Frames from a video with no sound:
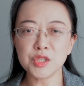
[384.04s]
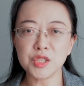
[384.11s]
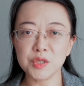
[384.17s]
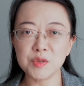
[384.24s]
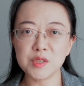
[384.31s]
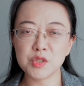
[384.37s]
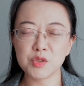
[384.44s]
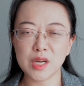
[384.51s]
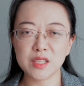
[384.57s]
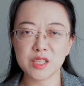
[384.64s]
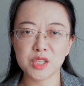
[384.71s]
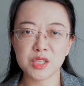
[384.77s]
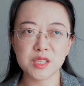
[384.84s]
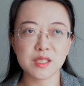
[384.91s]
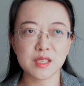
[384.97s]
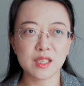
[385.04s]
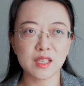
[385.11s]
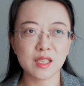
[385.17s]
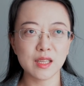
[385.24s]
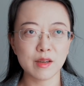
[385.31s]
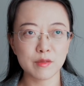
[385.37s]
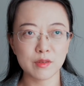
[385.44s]
to use strategies and
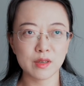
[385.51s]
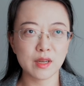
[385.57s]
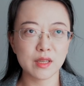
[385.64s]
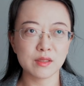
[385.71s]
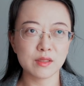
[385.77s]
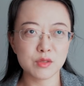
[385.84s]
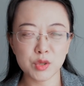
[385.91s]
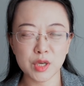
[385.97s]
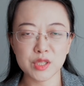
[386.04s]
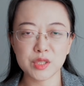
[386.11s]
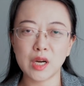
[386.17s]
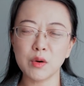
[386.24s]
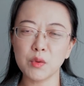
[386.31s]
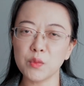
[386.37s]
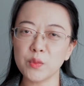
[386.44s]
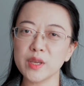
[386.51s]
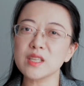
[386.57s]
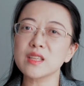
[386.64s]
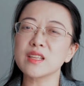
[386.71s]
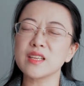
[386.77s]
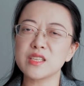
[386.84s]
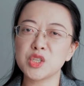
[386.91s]
clever and trying to
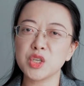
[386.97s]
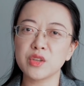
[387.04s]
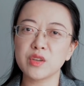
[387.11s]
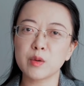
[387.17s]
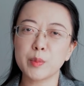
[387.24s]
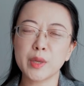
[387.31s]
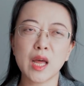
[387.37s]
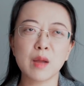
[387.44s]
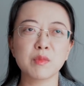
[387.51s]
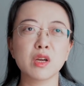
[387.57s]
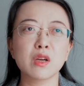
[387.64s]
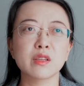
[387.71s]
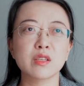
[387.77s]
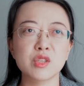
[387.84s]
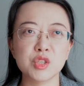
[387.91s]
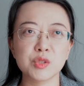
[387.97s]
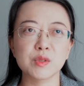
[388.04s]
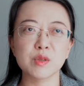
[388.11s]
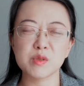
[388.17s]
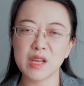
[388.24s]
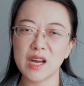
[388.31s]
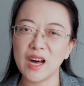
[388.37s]
outwit each other, but I'm not gonna do
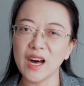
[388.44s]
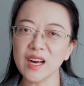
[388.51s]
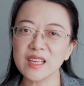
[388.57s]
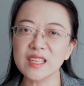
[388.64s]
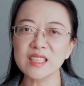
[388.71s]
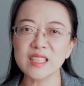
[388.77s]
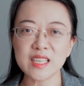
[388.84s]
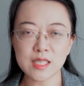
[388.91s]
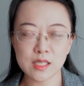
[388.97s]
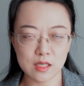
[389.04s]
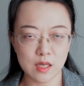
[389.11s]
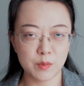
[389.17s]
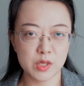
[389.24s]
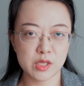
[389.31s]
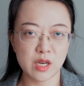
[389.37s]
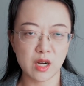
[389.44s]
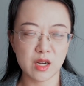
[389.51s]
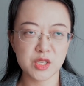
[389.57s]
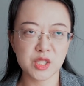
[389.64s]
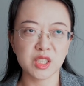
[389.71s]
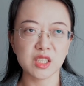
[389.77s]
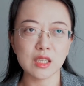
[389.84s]
those ugly,
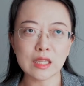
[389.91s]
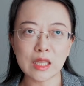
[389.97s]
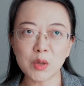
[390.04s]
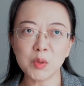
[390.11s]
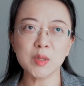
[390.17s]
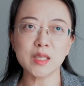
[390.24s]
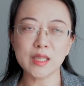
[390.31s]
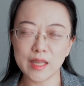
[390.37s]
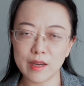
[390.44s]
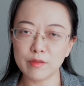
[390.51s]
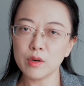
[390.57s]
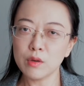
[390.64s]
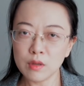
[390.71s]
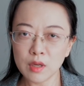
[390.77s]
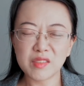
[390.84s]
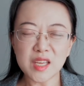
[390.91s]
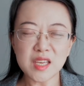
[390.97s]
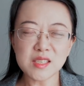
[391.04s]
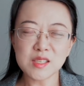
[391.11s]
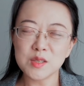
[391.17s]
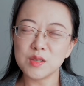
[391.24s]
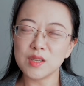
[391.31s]
sabotaging, low-level
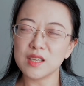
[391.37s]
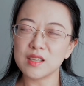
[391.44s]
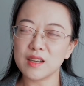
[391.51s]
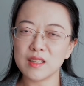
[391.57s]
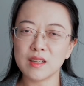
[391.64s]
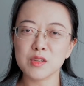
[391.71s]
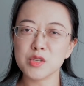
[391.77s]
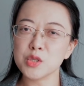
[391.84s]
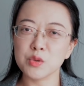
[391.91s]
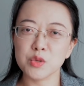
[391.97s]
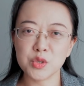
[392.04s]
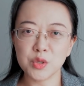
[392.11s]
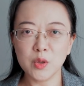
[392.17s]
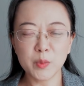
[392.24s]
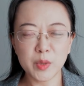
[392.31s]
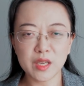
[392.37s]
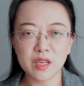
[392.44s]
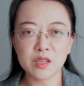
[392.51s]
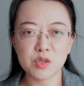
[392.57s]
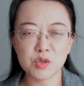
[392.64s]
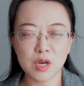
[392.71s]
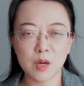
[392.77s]
things that are so tropey
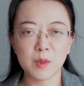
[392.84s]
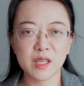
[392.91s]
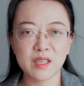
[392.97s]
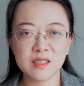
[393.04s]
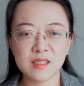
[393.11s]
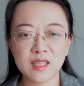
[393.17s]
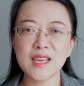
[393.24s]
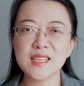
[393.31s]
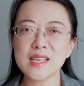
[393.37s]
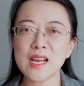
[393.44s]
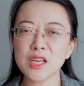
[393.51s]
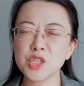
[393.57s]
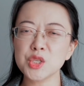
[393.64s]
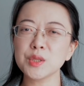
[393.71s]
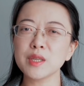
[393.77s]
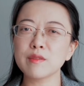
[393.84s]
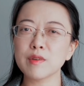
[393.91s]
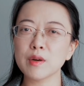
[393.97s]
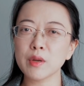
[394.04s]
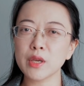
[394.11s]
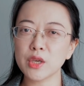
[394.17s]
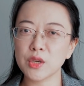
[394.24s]
in Dramaland. He's actually a
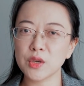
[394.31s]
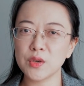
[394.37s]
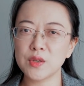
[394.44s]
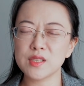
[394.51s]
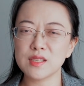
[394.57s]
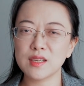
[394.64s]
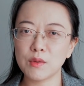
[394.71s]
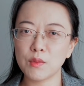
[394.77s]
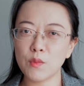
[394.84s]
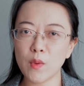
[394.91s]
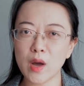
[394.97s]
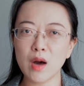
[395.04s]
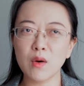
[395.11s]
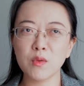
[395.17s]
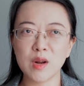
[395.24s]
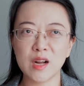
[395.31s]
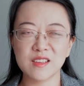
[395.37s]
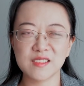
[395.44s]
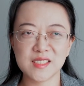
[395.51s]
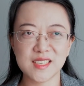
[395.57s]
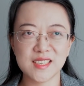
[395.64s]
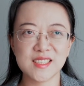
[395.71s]
very good,
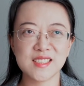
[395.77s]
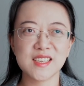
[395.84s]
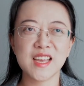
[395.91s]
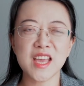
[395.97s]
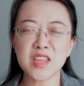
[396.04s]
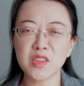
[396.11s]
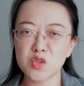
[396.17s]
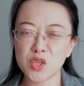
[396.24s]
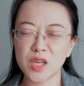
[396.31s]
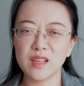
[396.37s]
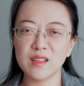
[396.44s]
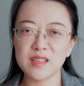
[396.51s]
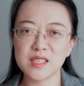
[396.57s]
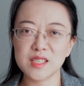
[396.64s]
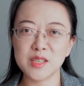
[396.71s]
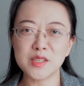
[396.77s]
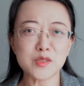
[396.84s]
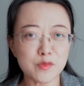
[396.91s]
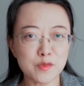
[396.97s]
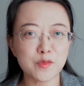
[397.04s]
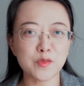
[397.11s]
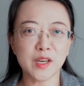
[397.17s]
well-rounded,
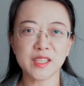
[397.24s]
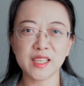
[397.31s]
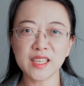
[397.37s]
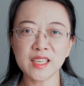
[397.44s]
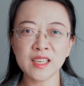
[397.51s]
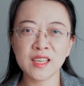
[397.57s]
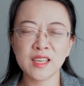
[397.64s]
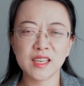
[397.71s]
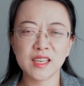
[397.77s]
intelligent, funny